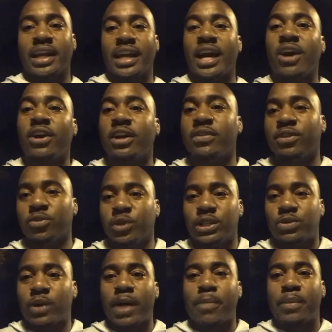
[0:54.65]
And I don't even, the
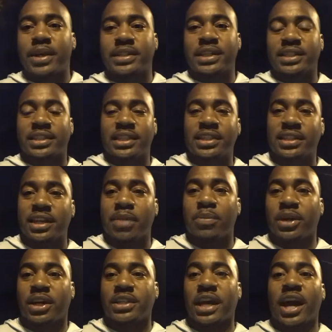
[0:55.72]
reason why I mess that sentence up
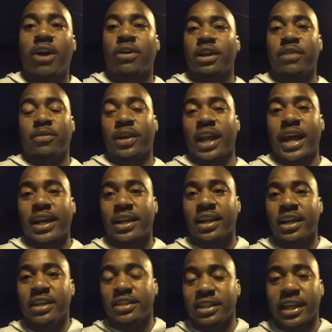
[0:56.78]
because I don't even like
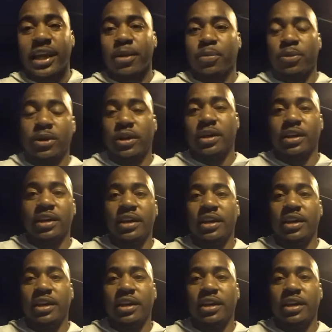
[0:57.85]
staying put.